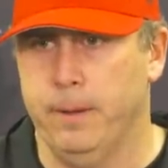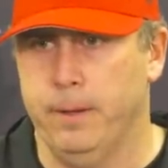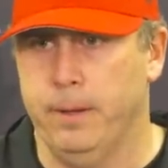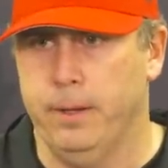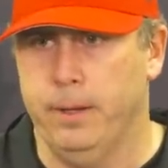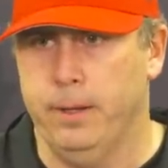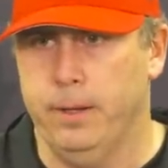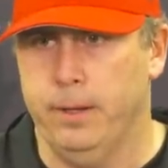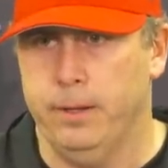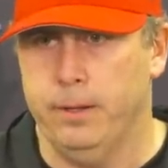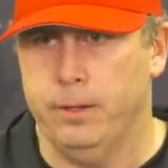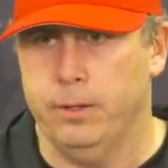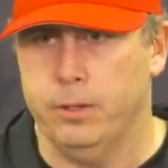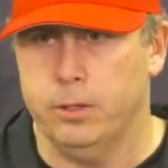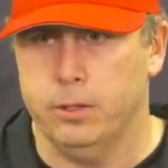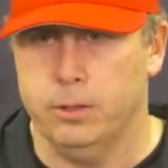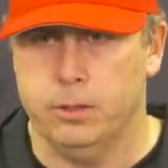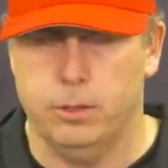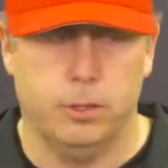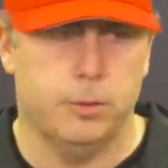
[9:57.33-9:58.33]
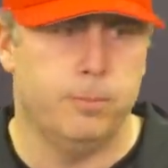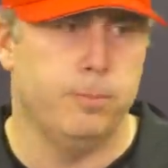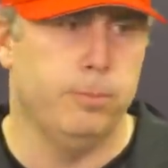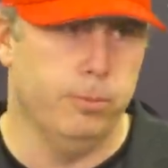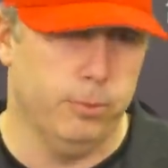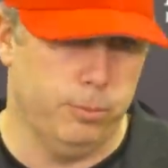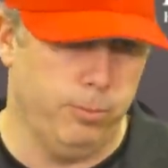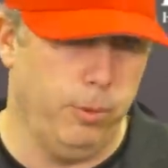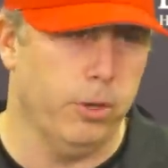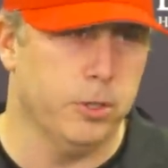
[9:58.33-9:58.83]
Smyrna
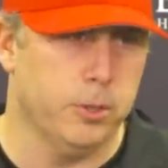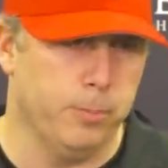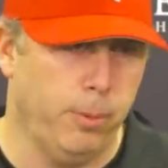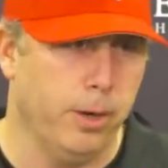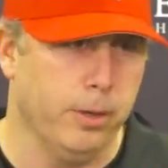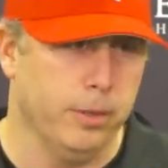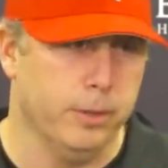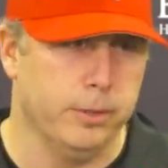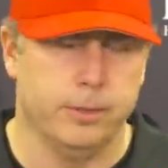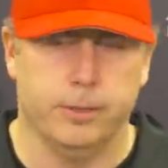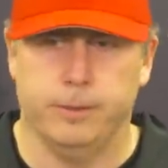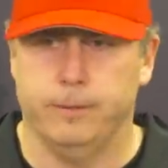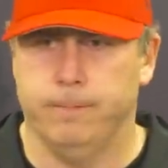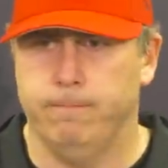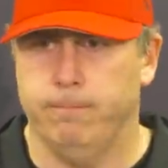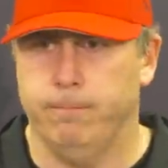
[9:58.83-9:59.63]
Spartans. Smyrna Spartans.